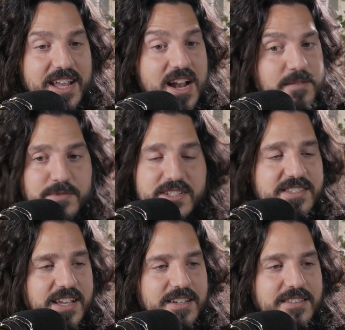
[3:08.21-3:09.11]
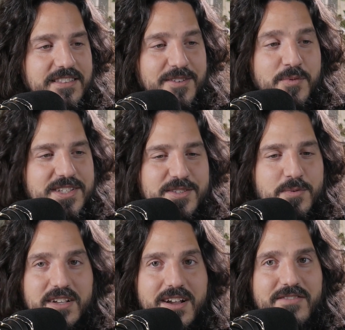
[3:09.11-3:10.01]
And I'm just saying, which is
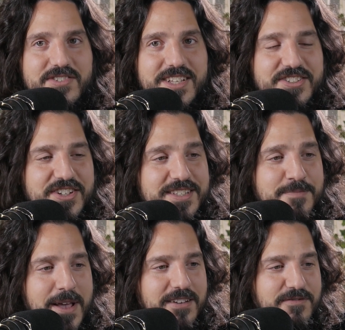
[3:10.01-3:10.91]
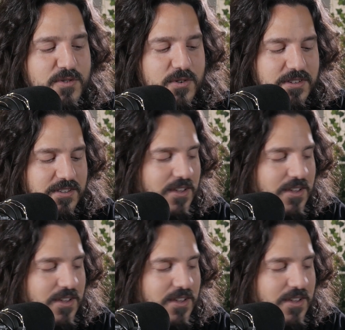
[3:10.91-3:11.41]
what a conversation is back and forth.